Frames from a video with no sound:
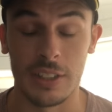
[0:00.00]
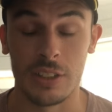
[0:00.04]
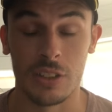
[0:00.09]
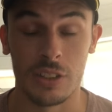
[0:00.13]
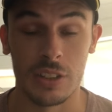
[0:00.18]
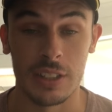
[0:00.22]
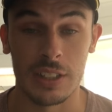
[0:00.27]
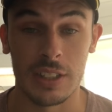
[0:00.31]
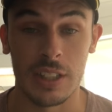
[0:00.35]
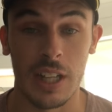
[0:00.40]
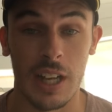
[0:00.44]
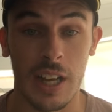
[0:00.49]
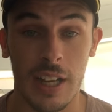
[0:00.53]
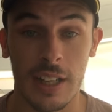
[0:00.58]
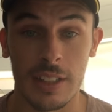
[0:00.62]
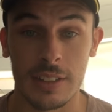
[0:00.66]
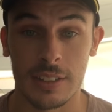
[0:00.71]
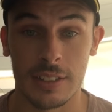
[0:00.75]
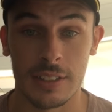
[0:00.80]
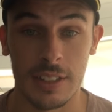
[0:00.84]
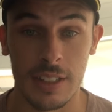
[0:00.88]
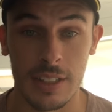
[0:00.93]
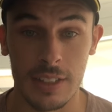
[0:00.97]
he's on his
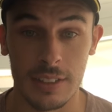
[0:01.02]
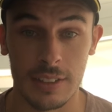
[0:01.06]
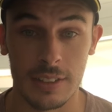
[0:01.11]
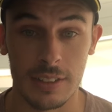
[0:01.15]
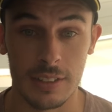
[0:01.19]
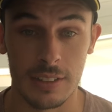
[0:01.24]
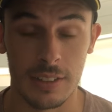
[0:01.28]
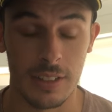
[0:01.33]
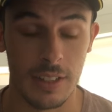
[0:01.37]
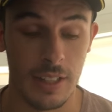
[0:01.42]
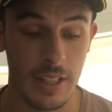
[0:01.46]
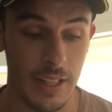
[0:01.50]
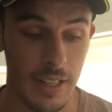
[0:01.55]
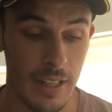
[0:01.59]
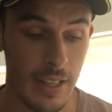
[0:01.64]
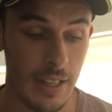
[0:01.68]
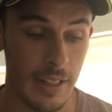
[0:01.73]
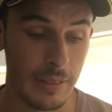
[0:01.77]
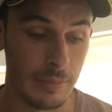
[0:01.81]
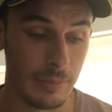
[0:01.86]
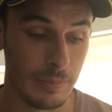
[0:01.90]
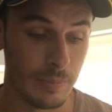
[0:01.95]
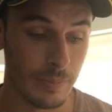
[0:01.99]
last season
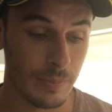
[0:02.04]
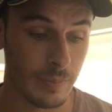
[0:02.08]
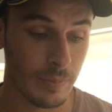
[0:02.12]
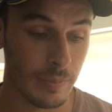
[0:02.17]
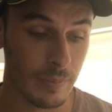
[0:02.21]
and